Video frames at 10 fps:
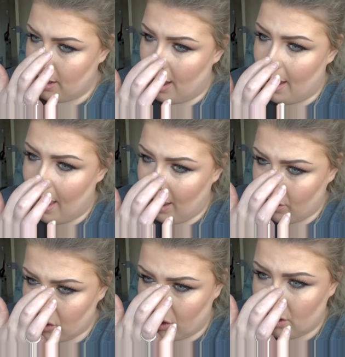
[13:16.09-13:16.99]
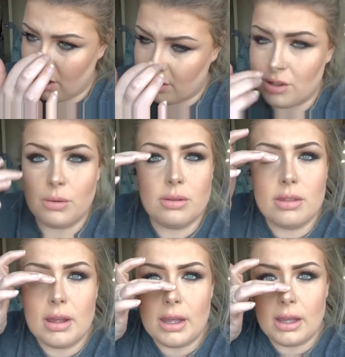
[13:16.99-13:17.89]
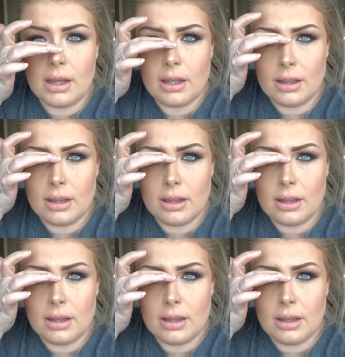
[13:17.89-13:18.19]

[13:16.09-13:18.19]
It held on to the